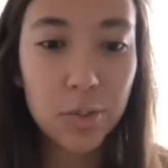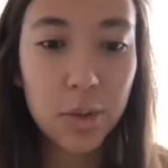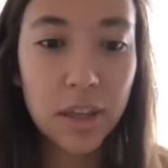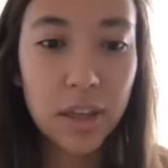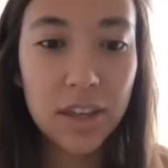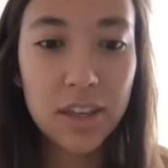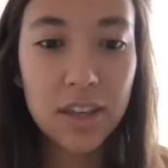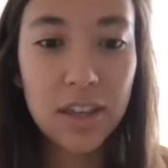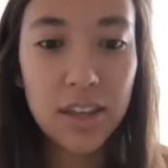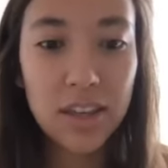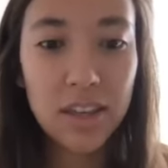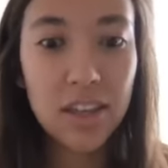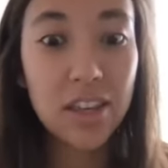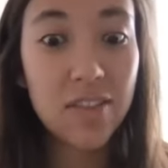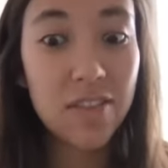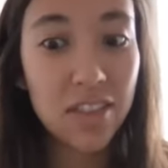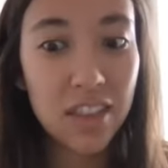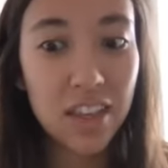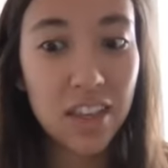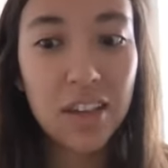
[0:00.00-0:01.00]
but
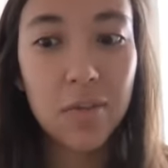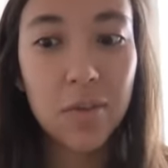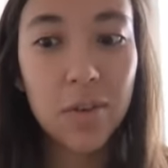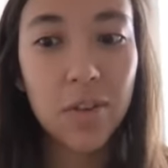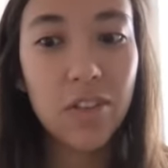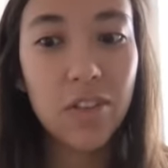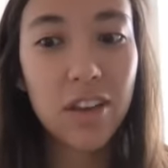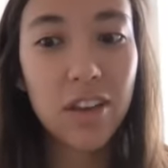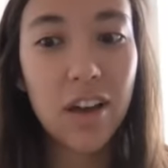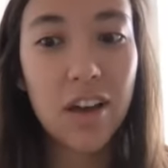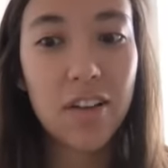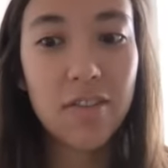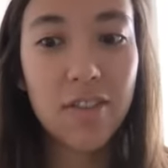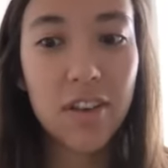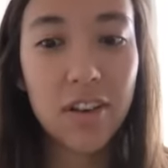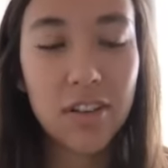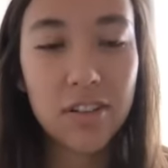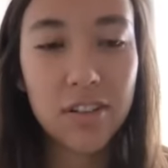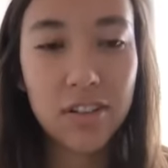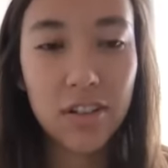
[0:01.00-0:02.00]
even then we only got
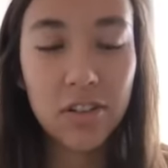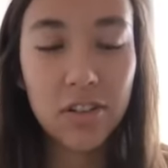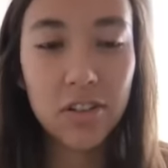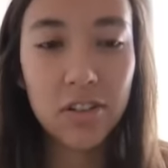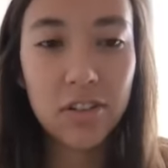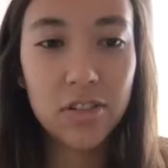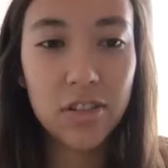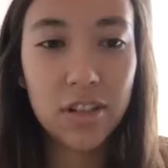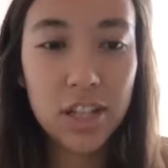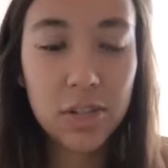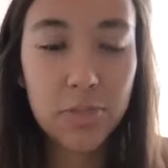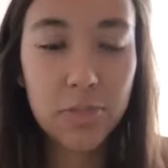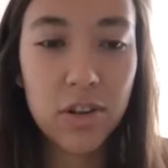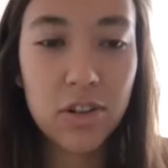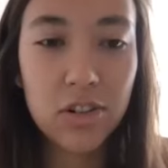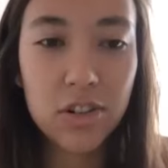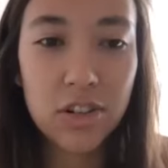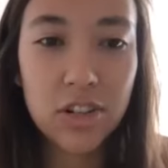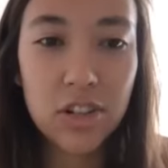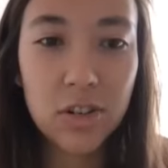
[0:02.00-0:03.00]
very little
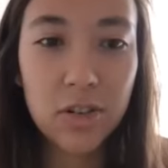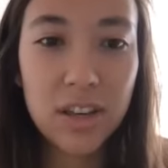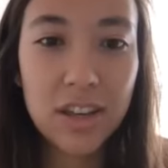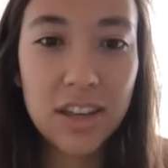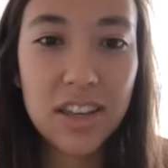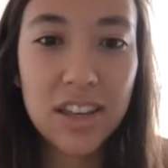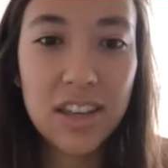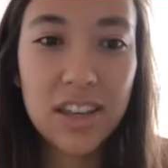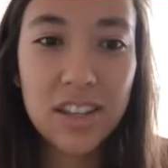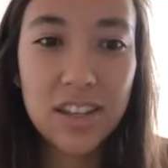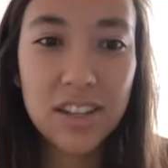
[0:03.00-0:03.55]
exposure to it.